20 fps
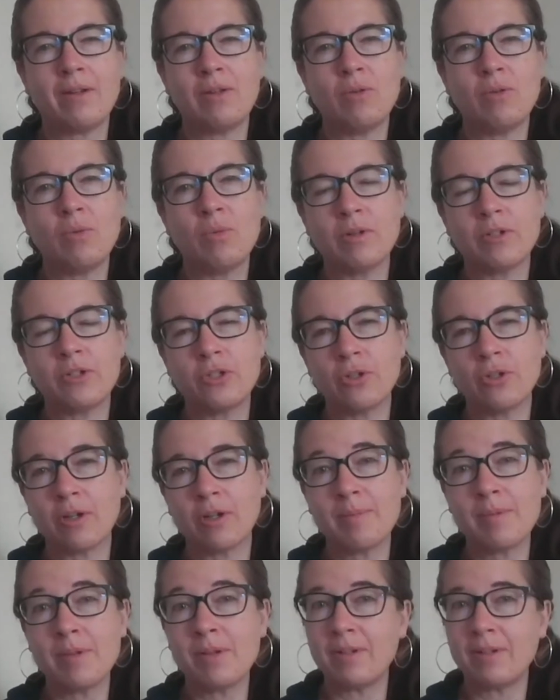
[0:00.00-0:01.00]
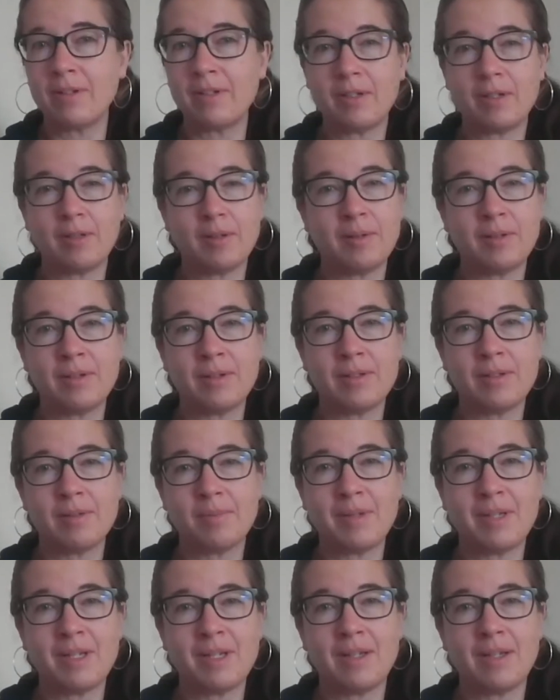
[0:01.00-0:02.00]
do you want your community to
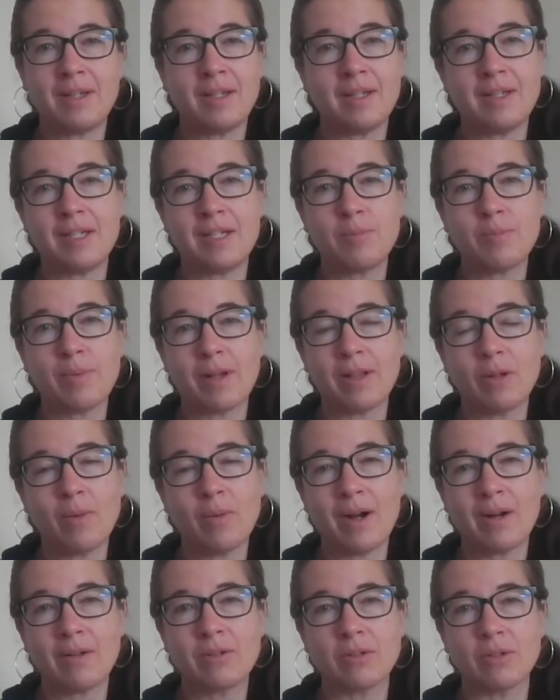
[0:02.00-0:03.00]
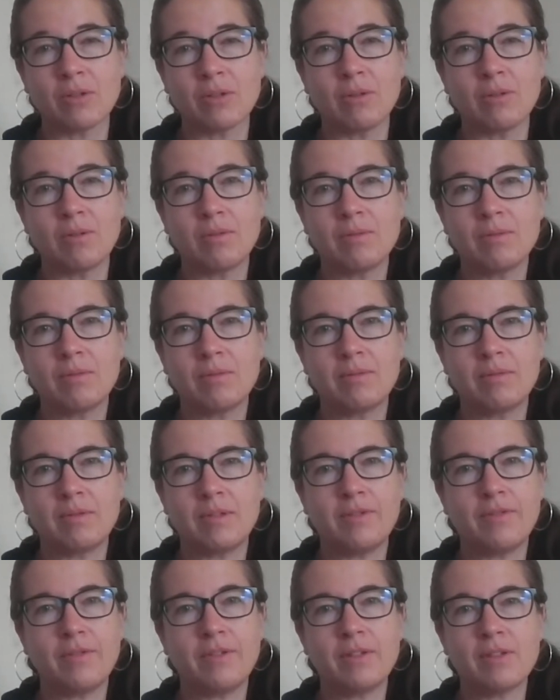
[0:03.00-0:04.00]
be in East Palo Alto,
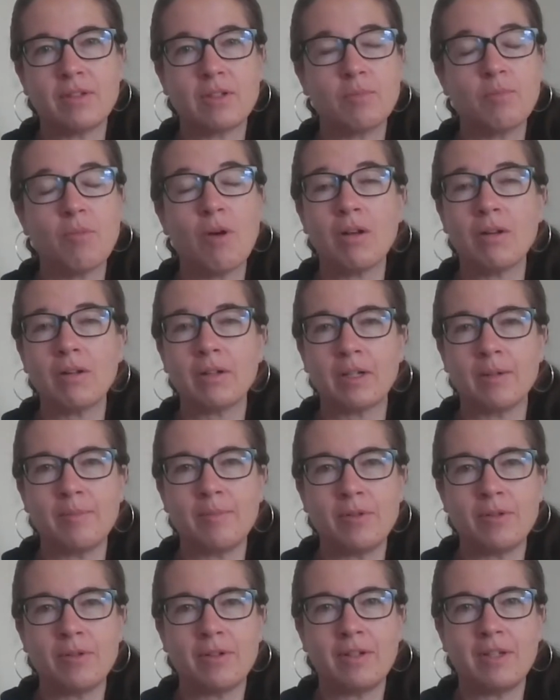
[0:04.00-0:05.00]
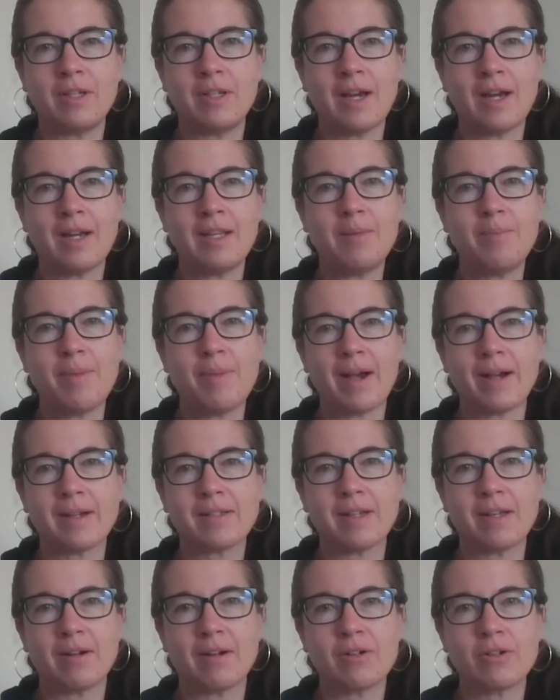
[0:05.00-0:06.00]
even smaller community at
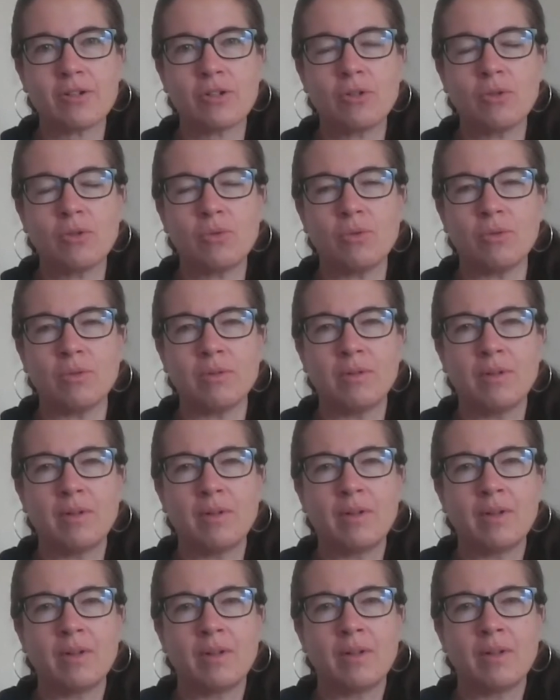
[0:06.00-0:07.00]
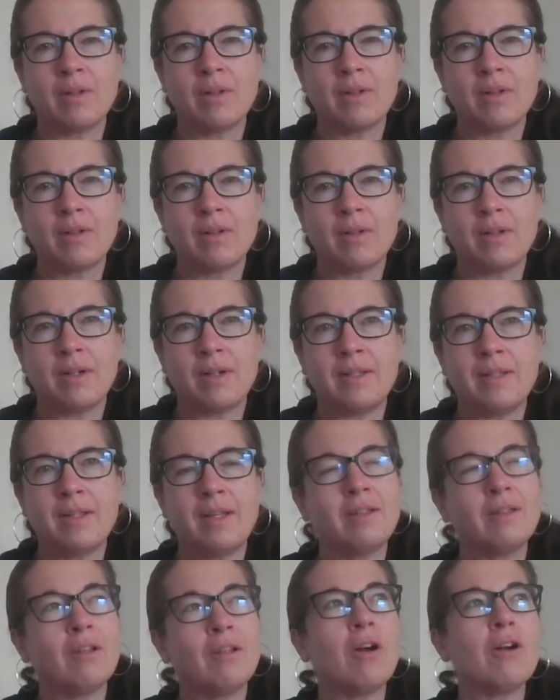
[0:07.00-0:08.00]
EPACS at our school? And
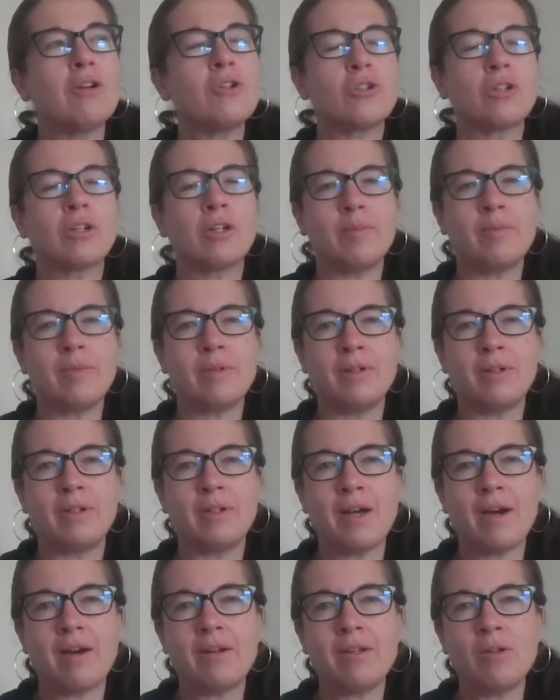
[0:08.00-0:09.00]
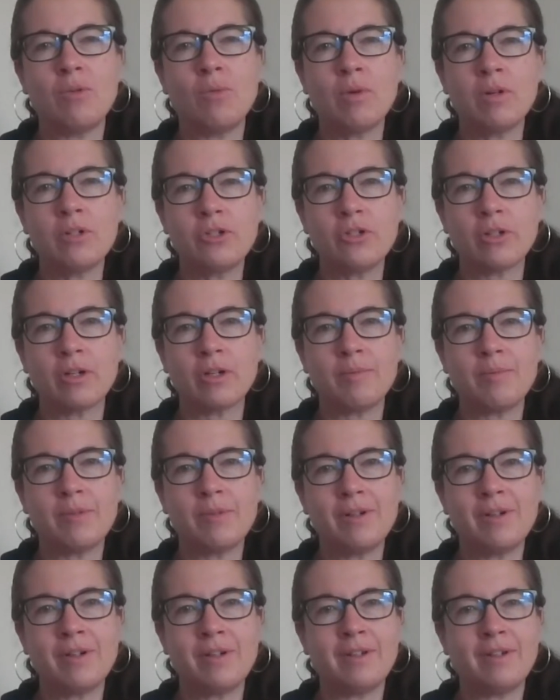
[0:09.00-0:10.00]
then larger community, how do you want your
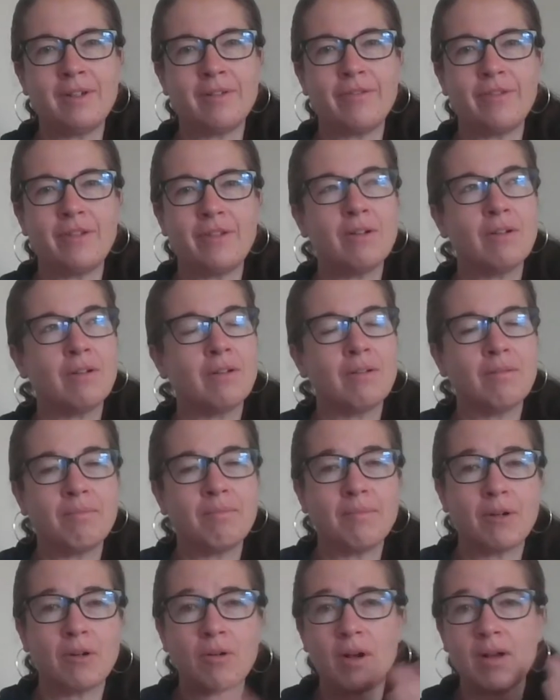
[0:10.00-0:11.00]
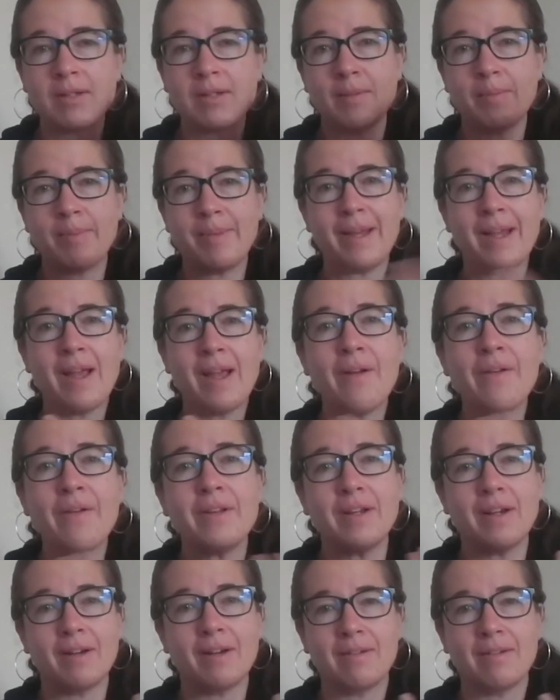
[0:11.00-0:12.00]
community to feel across the Bay
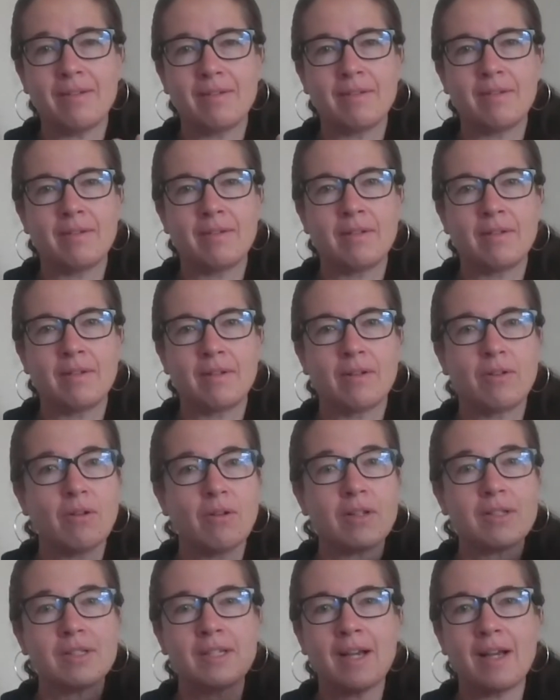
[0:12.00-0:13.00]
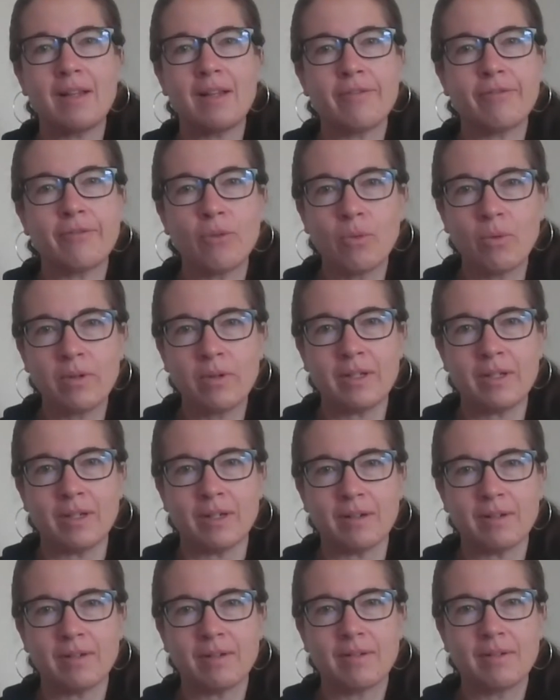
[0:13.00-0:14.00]
Area, across
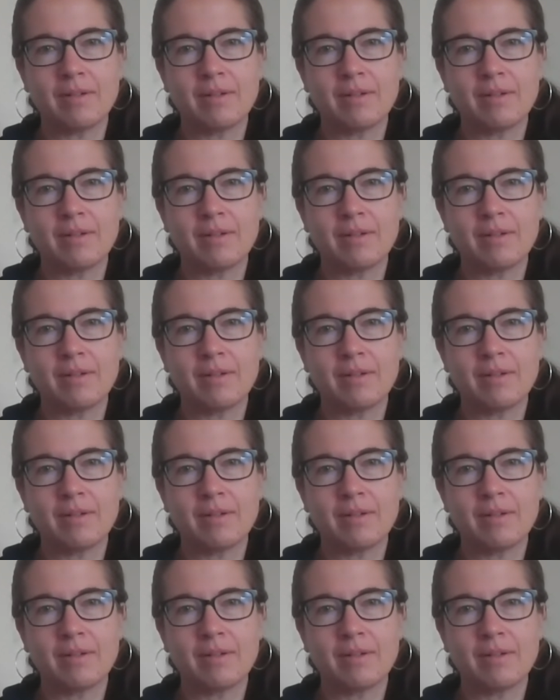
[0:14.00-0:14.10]
California,